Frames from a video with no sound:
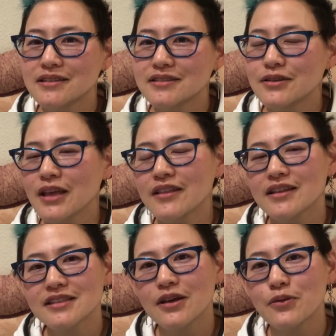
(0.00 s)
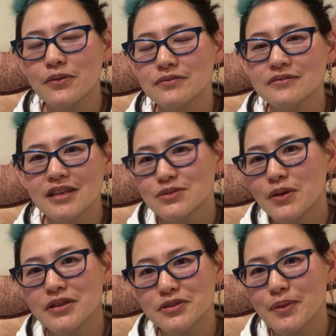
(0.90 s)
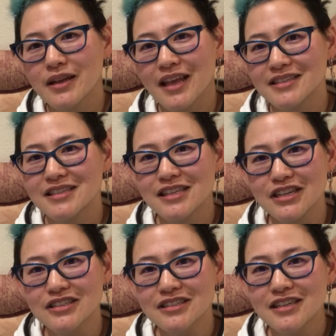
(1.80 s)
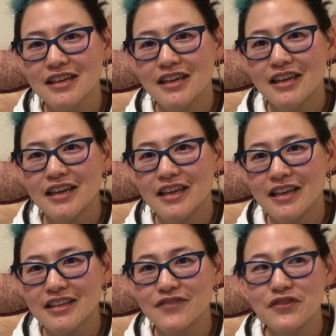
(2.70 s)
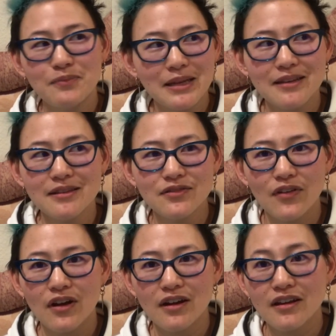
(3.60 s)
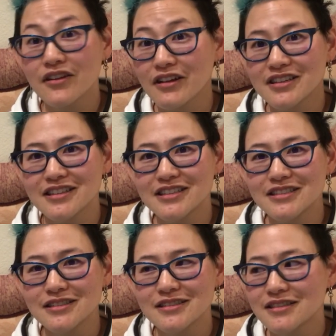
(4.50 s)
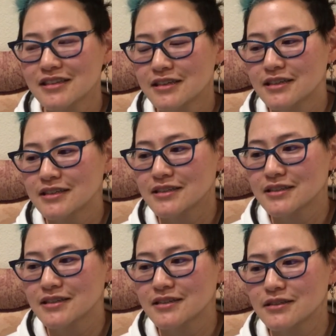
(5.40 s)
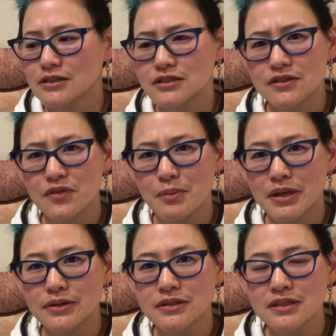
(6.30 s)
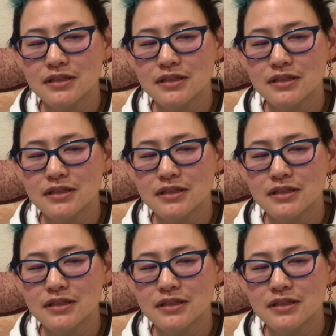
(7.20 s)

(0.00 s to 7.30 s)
so yeah, that's how that's why this podcast is here. And if you've made it this far, congratulations. Uh, you deserve a medal.